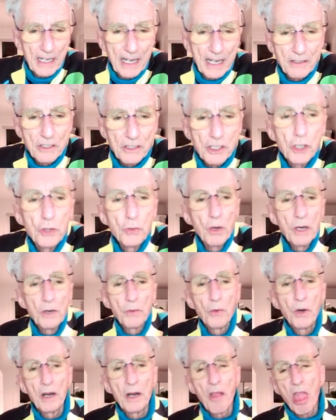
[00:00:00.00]
now,
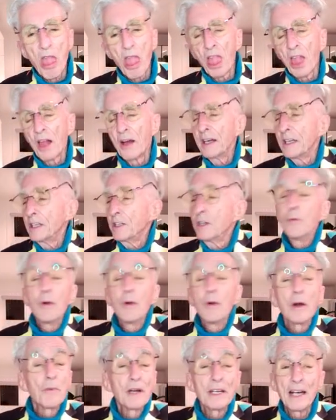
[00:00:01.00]
211. Okay,
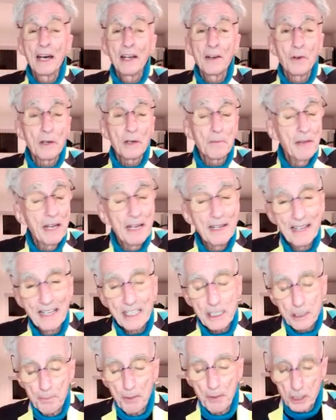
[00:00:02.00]
211.org, man.
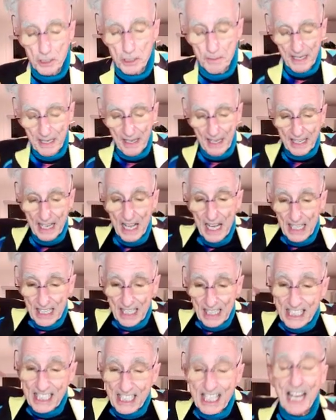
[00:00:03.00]
That's supposed to be like the
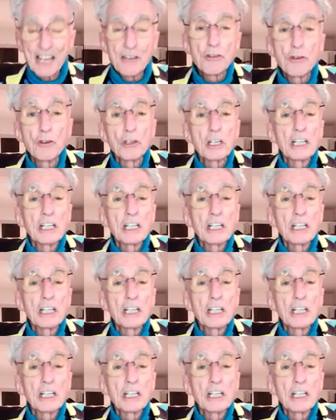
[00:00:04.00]
central